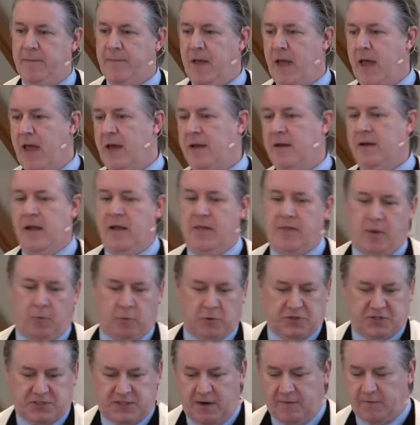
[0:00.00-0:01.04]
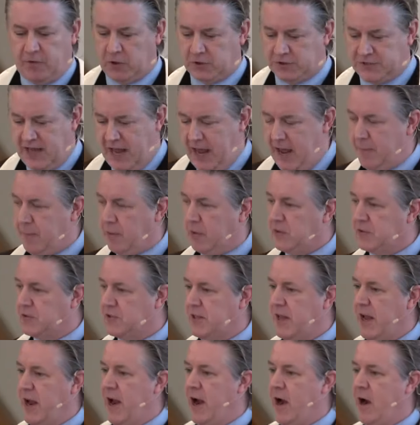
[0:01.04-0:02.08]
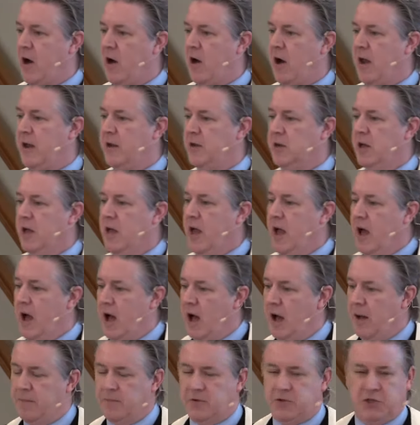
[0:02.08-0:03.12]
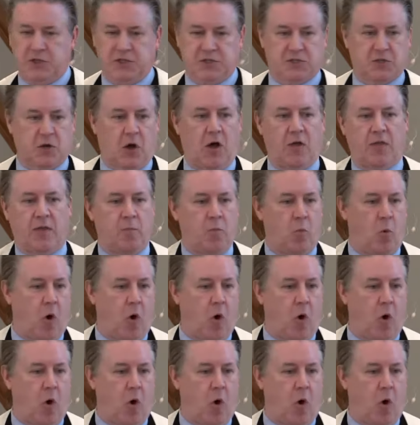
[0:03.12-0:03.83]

and there were several tables there, and she saw them